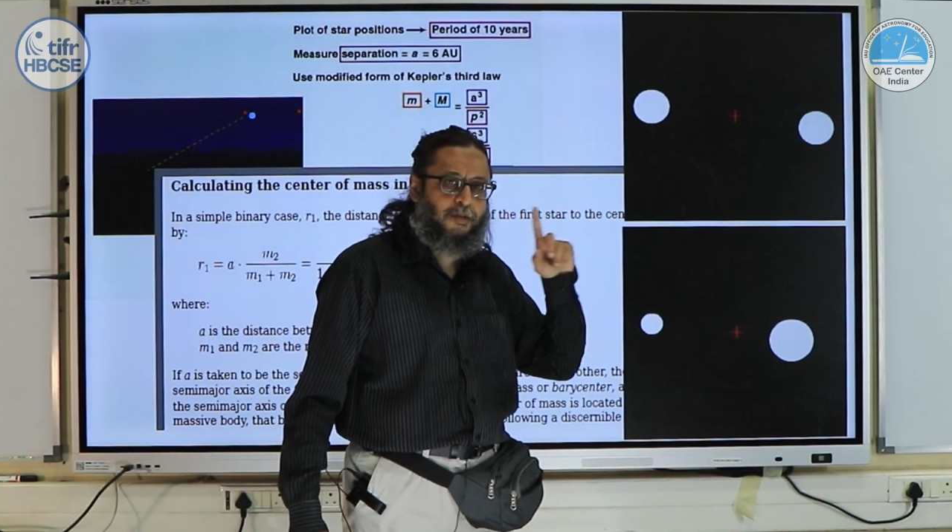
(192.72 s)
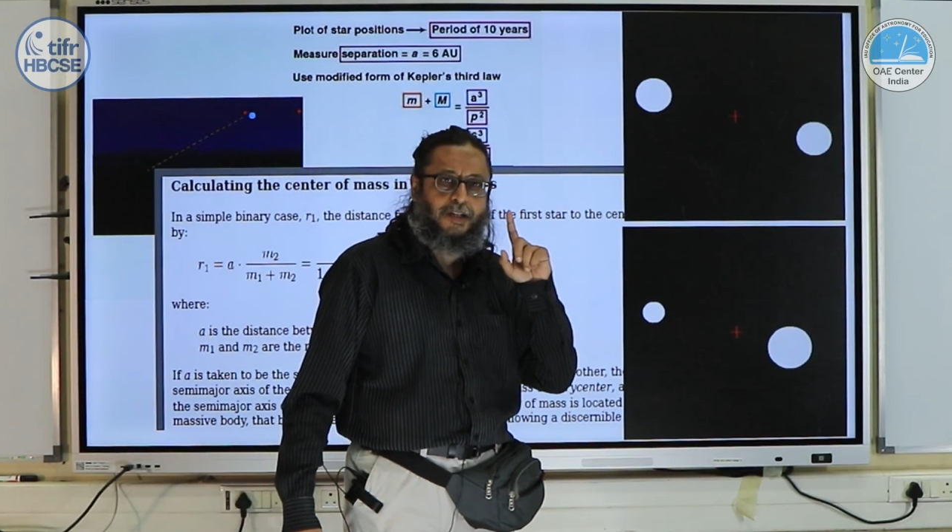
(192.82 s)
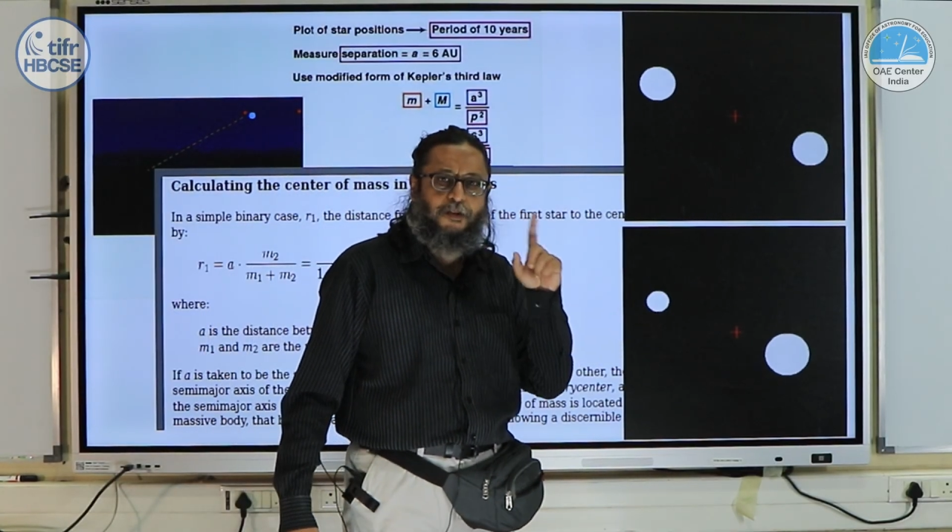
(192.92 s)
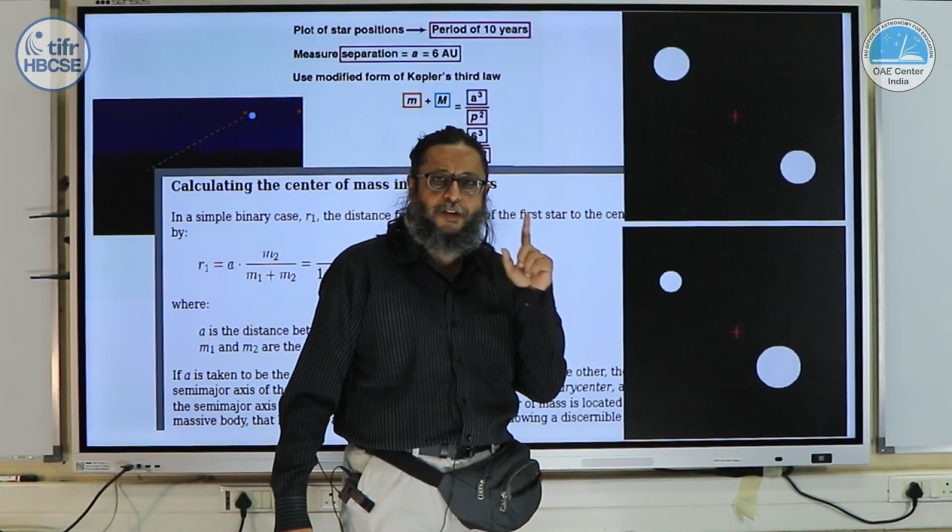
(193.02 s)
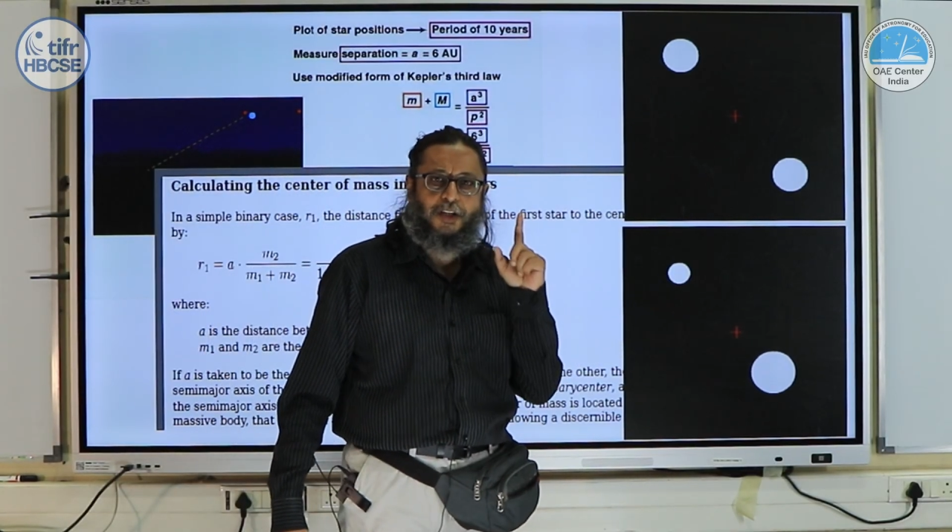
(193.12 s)
from
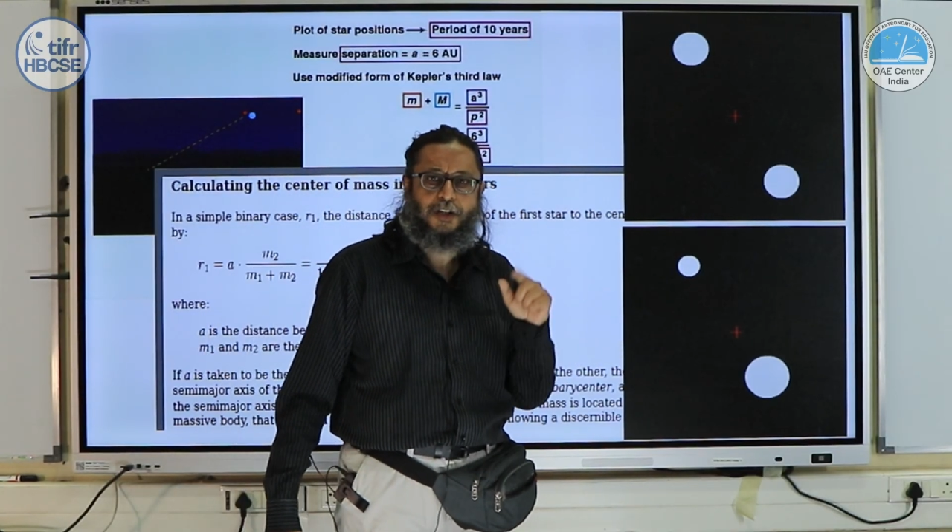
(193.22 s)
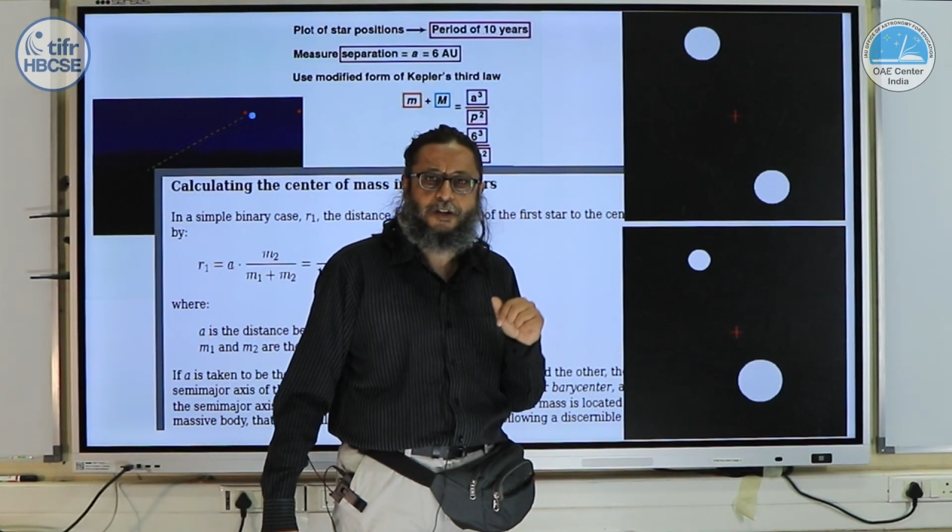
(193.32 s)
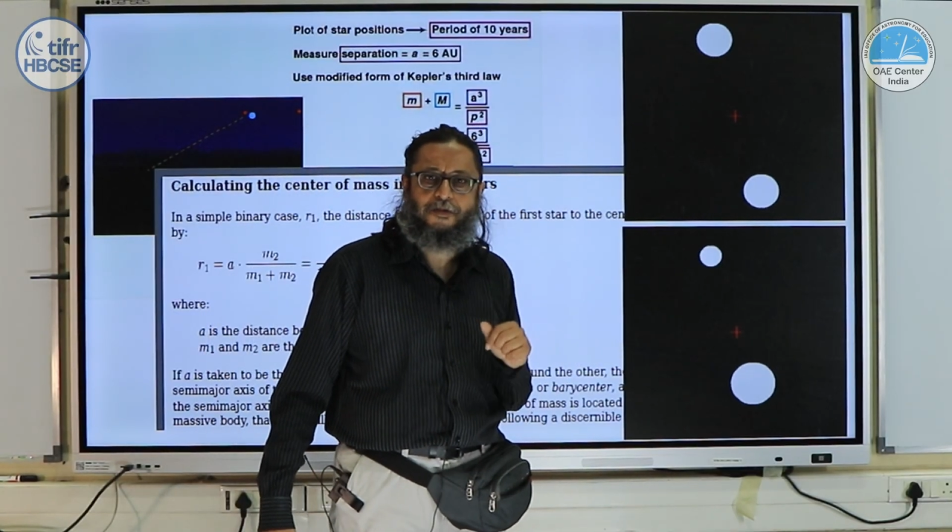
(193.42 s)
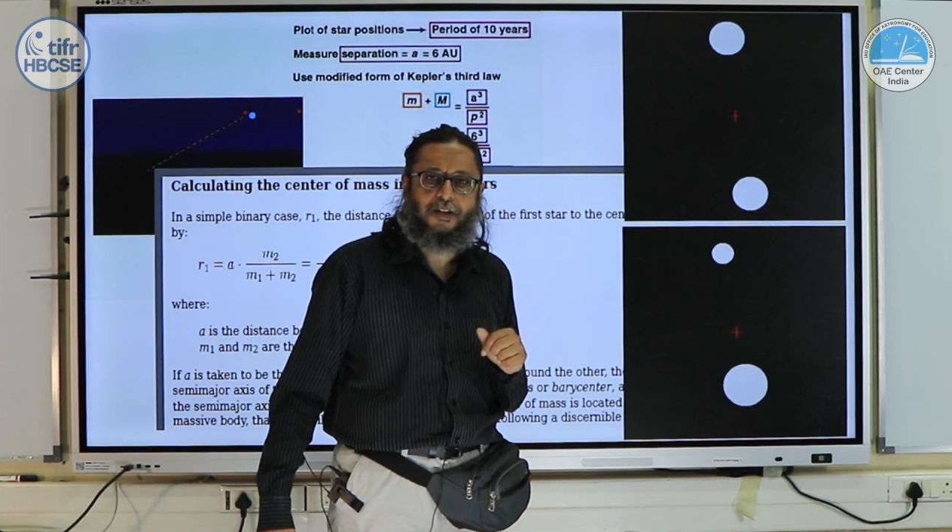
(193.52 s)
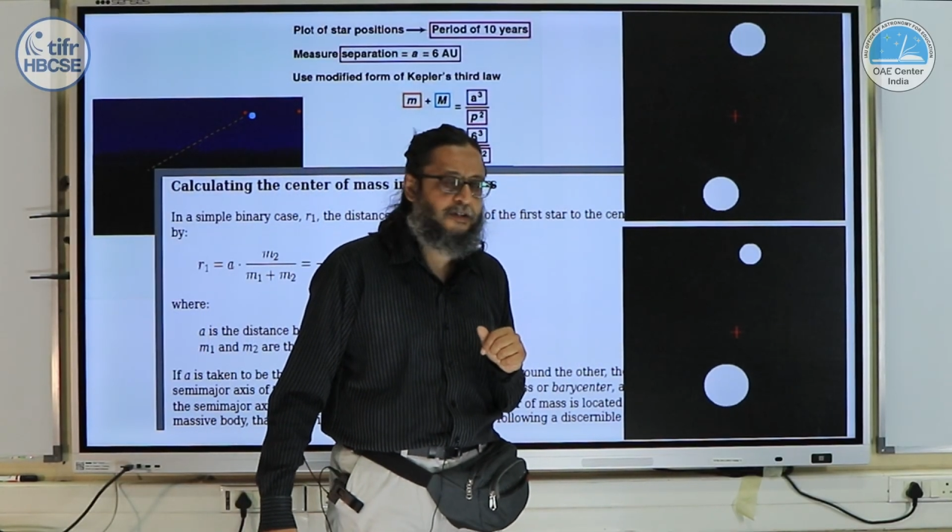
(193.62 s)
the
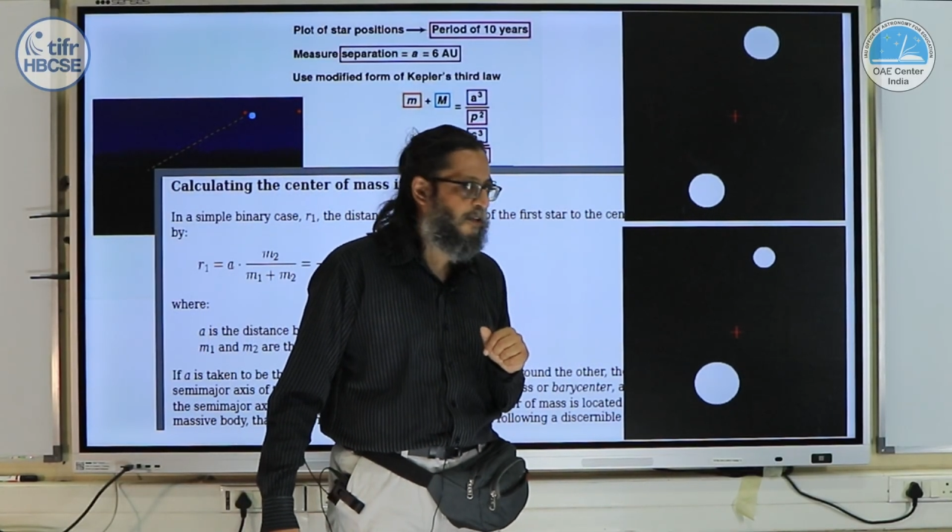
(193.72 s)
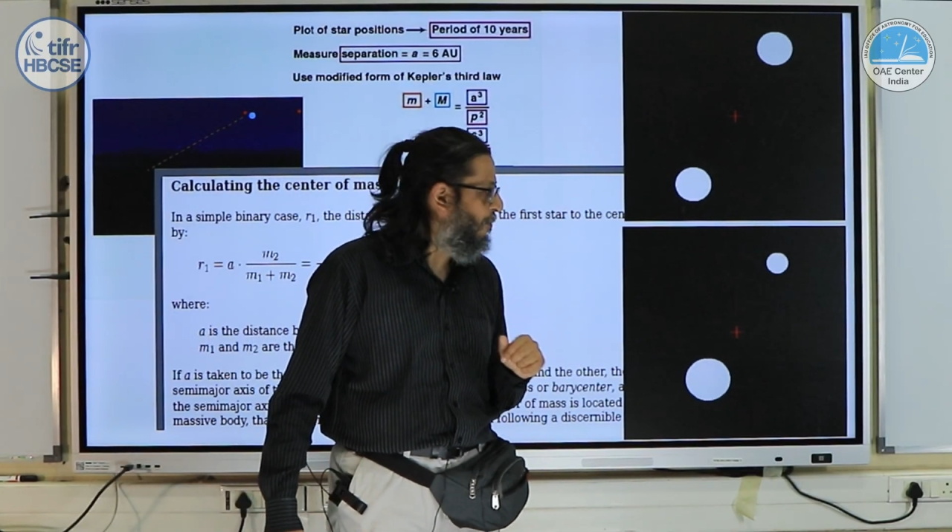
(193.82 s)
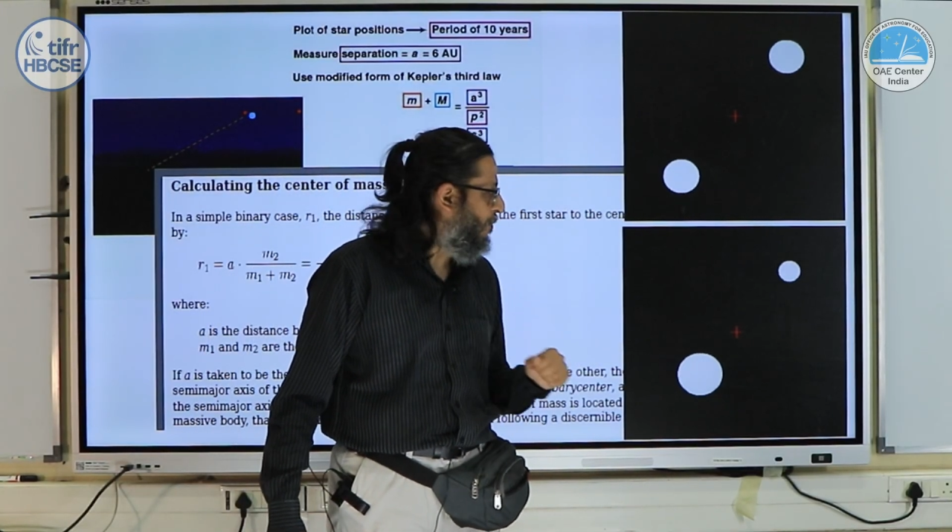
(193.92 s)
definition of center